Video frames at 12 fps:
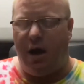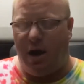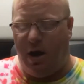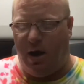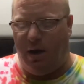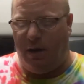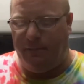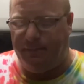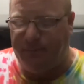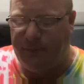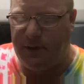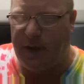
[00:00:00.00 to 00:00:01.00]

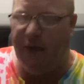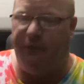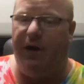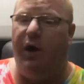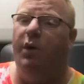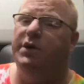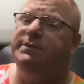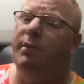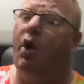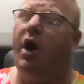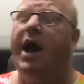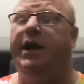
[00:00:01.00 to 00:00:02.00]
If there was
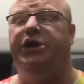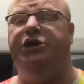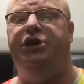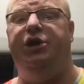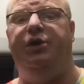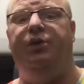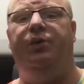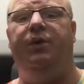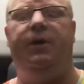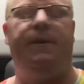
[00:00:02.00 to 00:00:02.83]
more I could do,